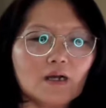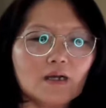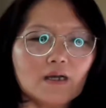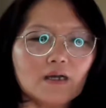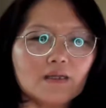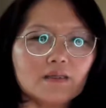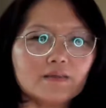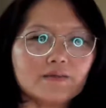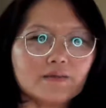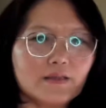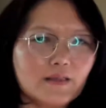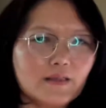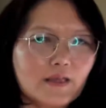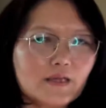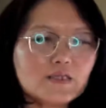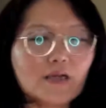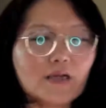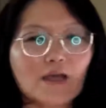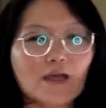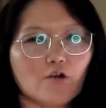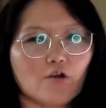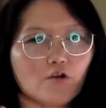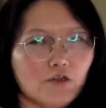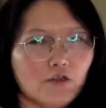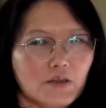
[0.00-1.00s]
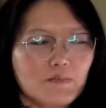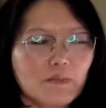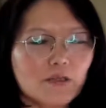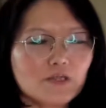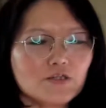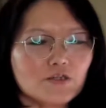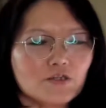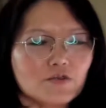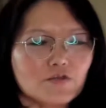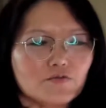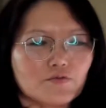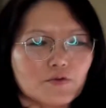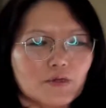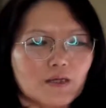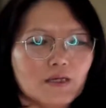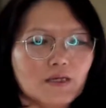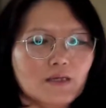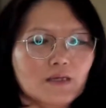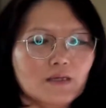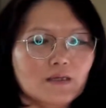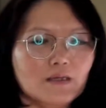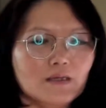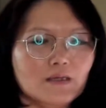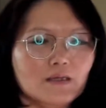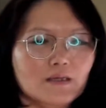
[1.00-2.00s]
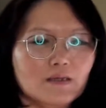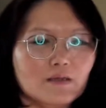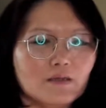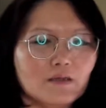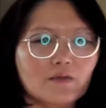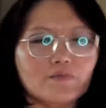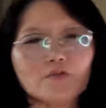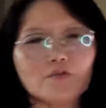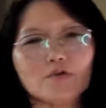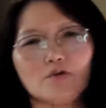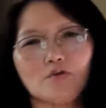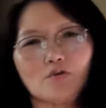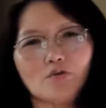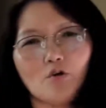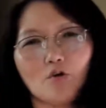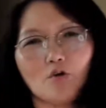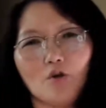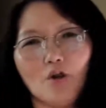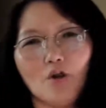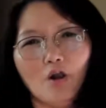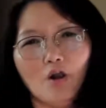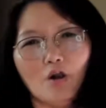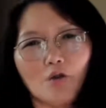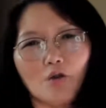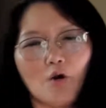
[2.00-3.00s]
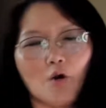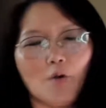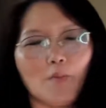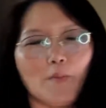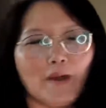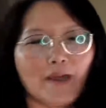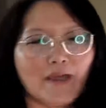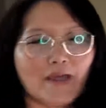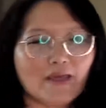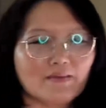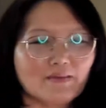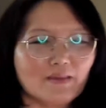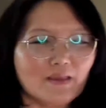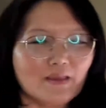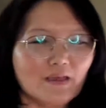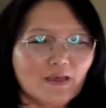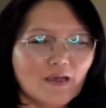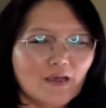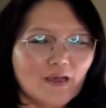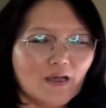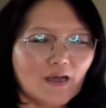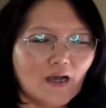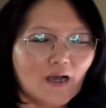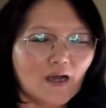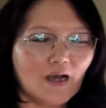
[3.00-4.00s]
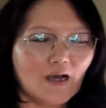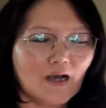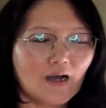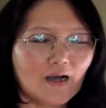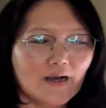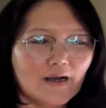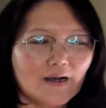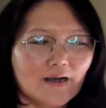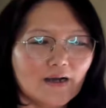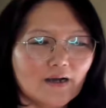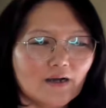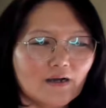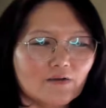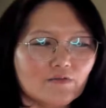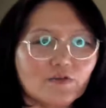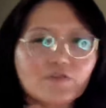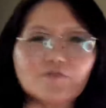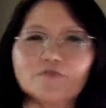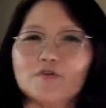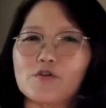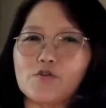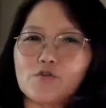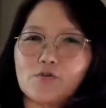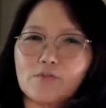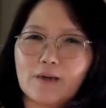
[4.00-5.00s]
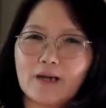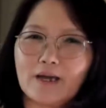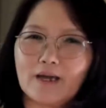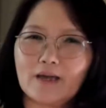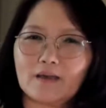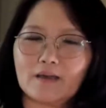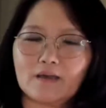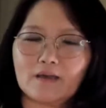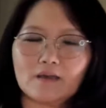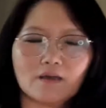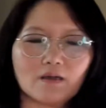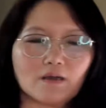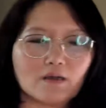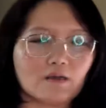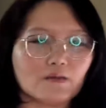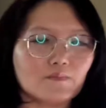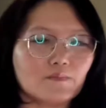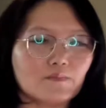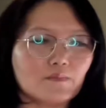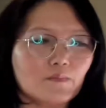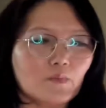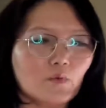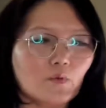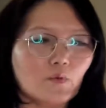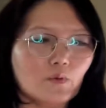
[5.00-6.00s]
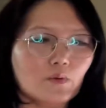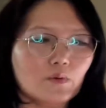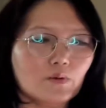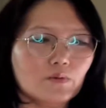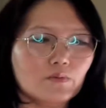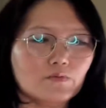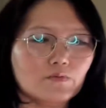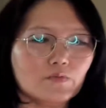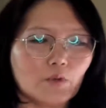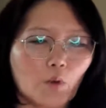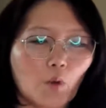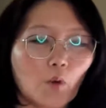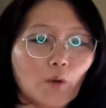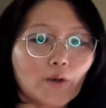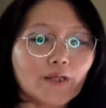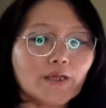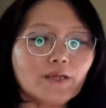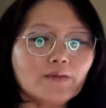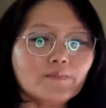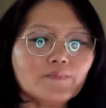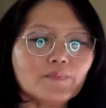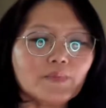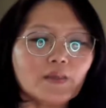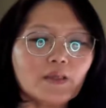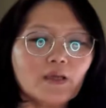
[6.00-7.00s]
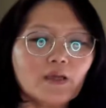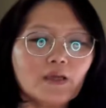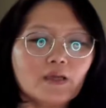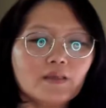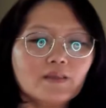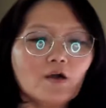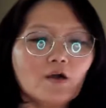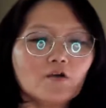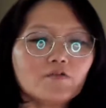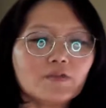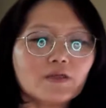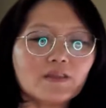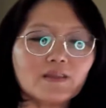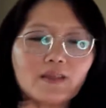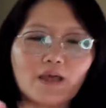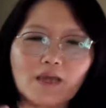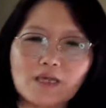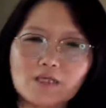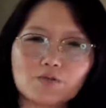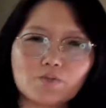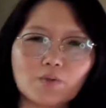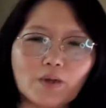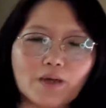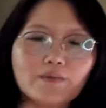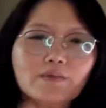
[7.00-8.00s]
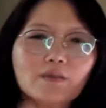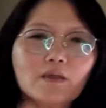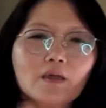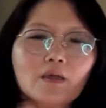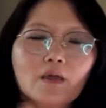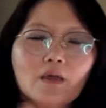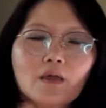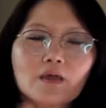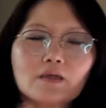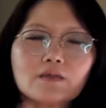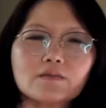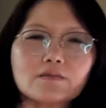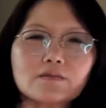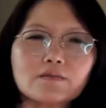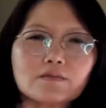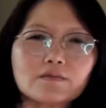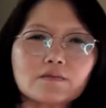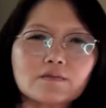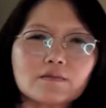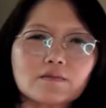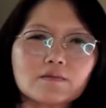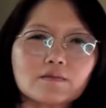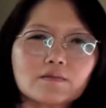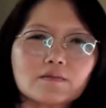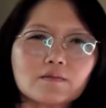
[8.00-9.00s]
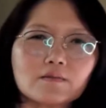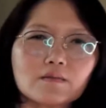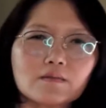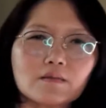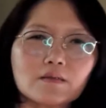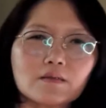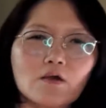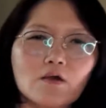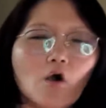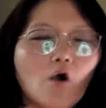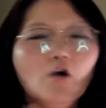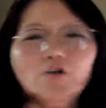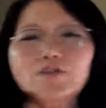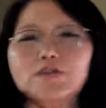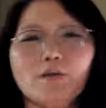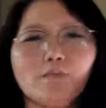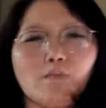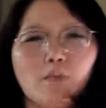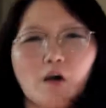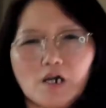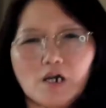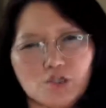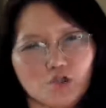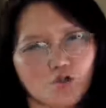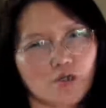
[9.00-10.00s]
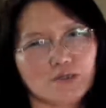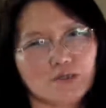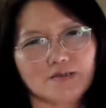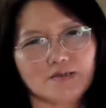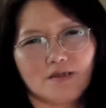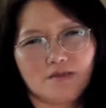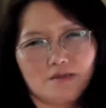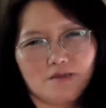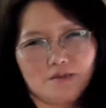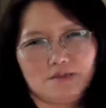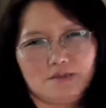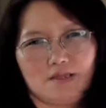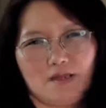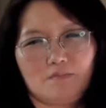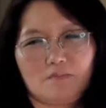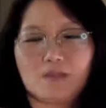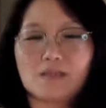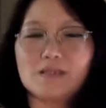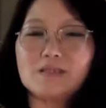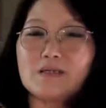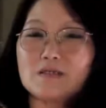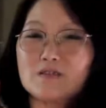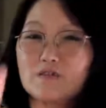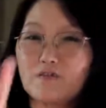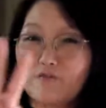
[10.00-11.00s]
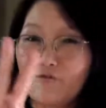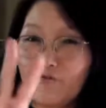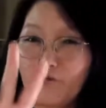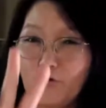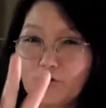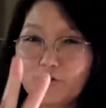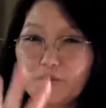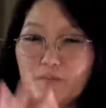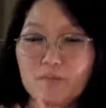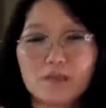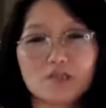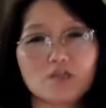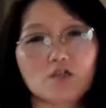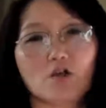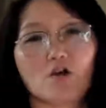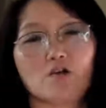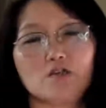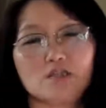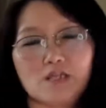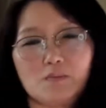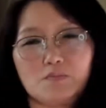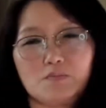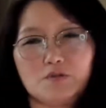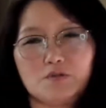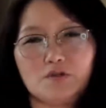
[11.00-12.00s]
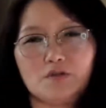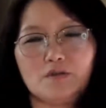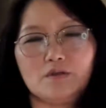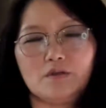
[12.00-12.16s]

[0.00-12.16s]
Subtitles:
the next. I already mentioned 3. You have to go back and refer to my recording. Now the next one, all the martial arts are the same. This is the 4th misconception.